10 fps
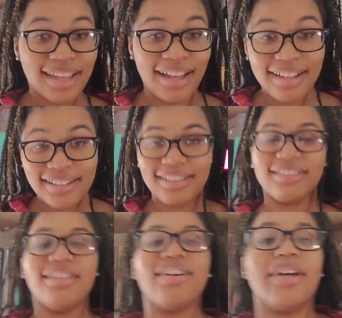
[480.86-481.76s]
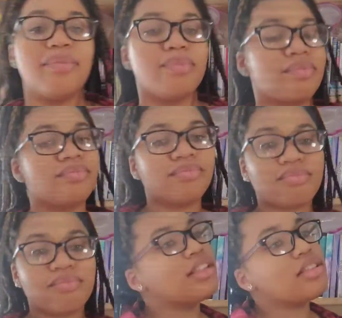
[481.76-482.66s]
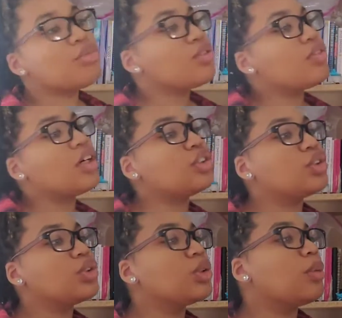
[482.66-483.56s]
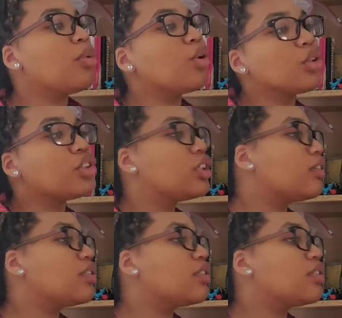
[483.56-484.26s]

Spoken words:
Hi. Okay, let's move on to the portion